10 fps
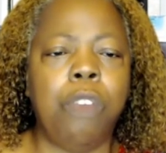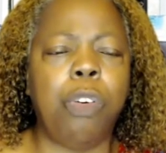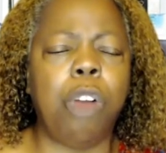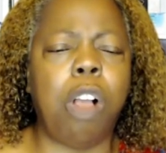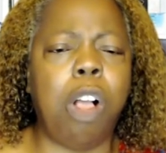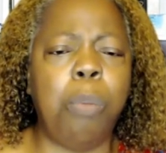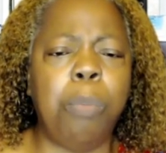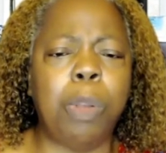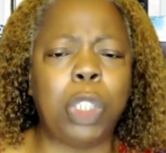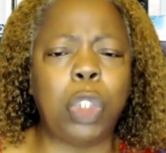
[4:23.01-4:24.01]
for
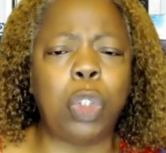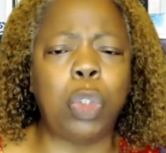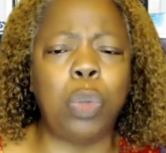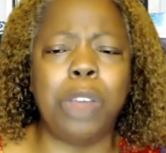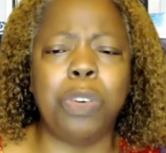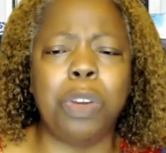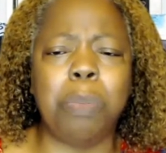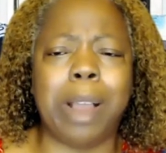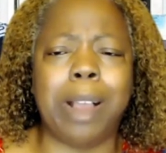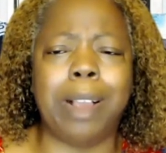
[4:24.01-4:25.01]
almost 200
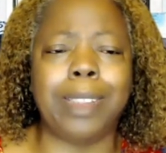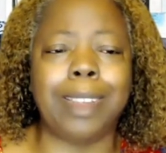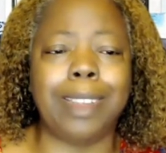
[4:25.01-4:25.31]
miles